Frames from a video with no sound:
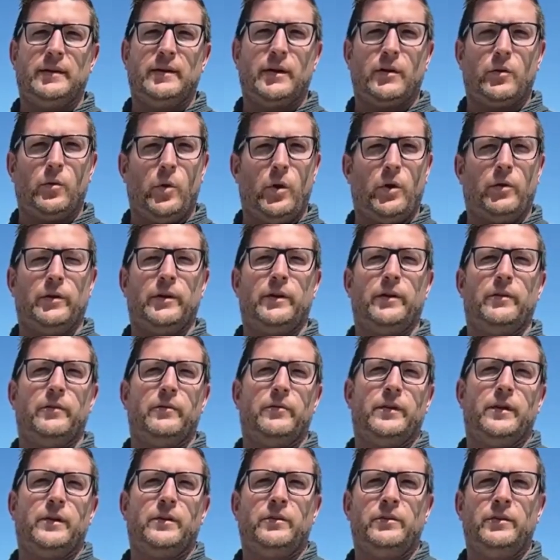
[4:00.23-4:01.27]
to get quality on the
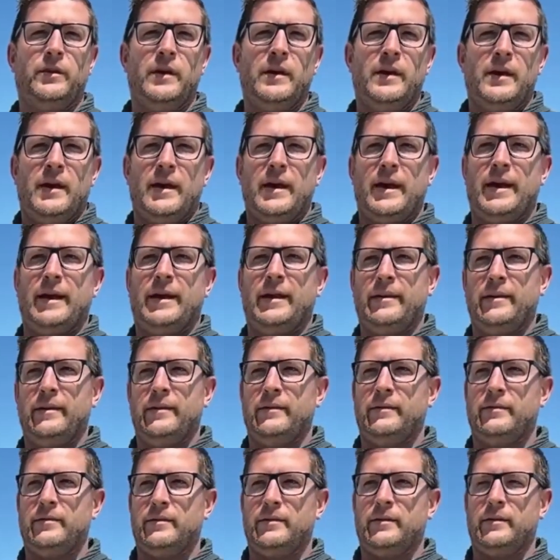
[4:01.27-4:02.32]
field.
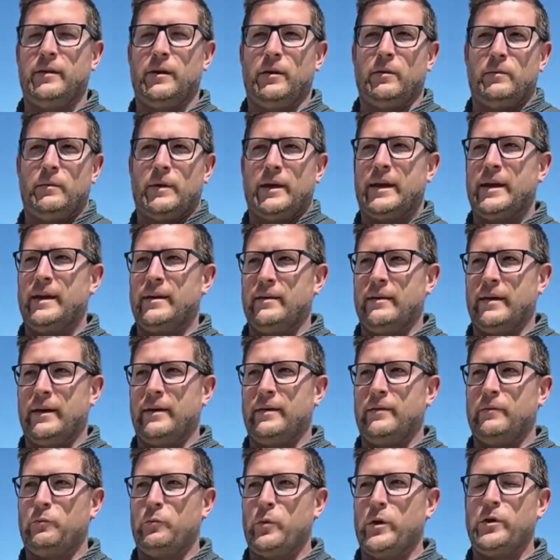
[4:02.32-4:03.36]
And, again,
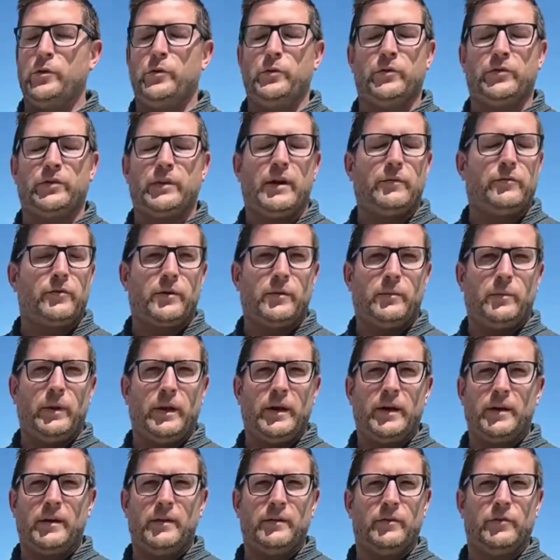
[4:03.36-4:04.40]
when you discover a
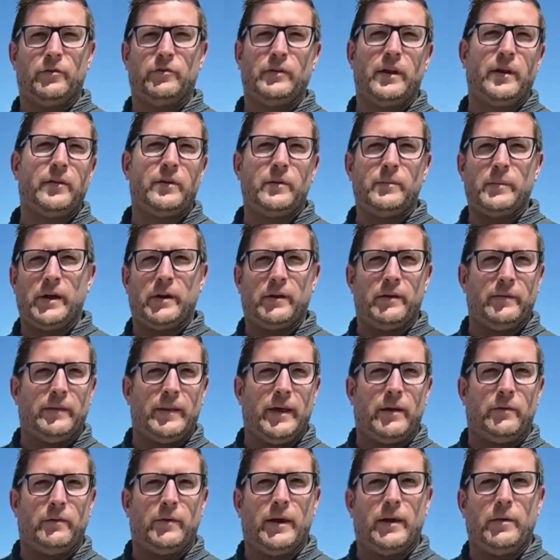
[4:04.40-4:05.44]
player, there's nothing better than
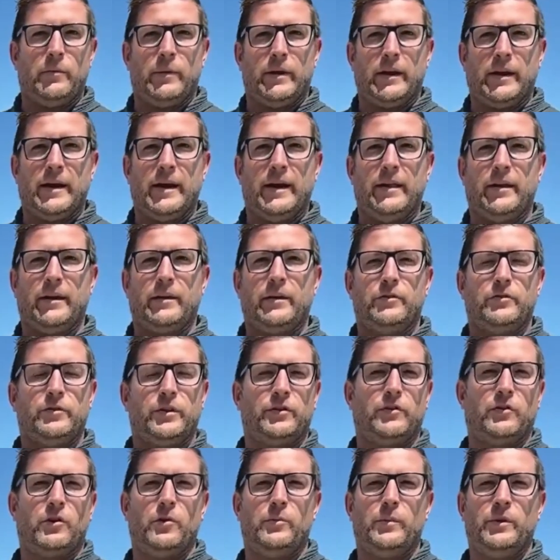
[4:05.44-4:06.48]
that, right? When a guy like
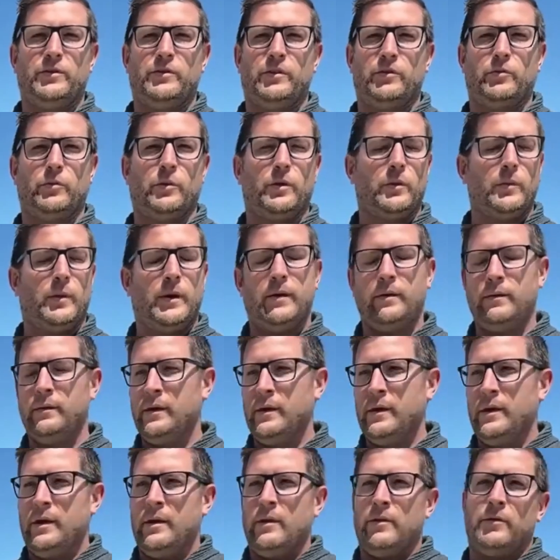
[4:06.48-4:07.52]
Andres Gomez does really well,
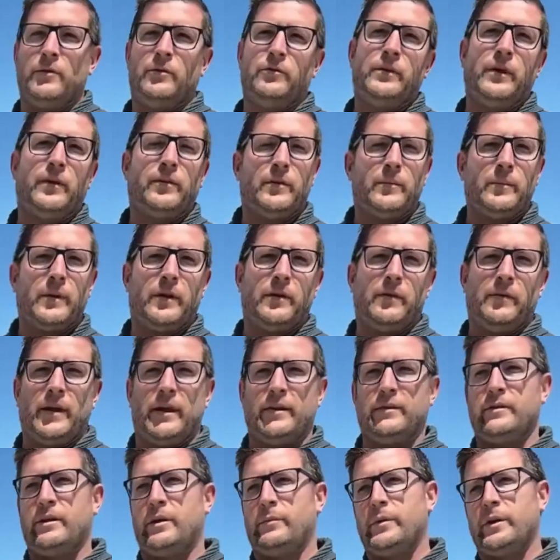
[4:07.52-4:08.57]
there's nothing better than
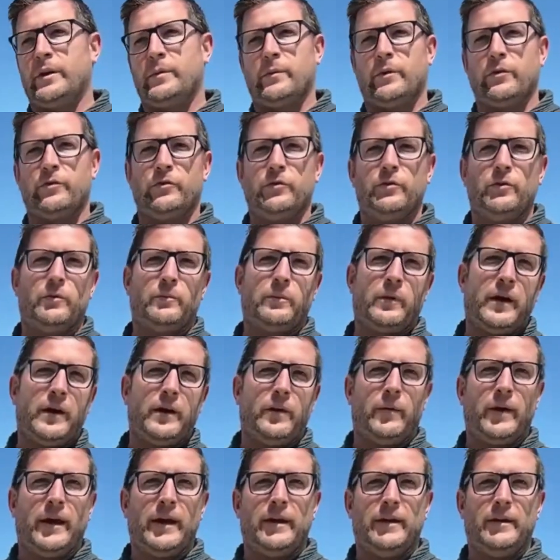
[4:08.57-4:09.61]
that. Dominic Marzouk,
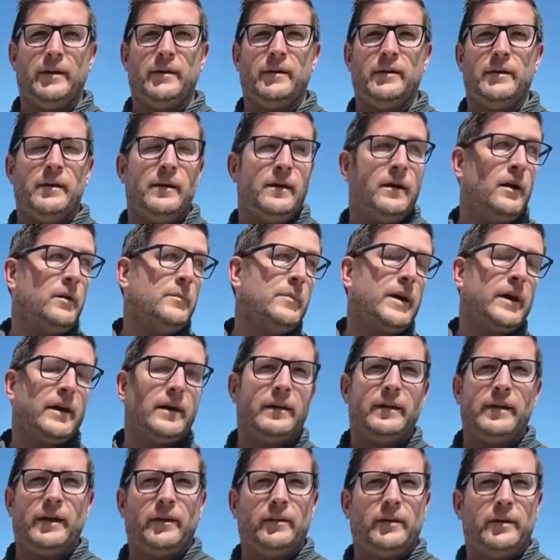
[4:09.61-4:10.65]
Brian Ojeda, Emeka
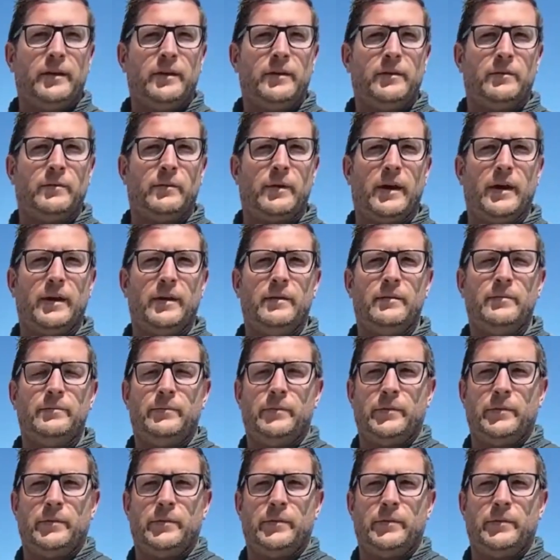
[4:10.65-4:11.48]
Anelli, right?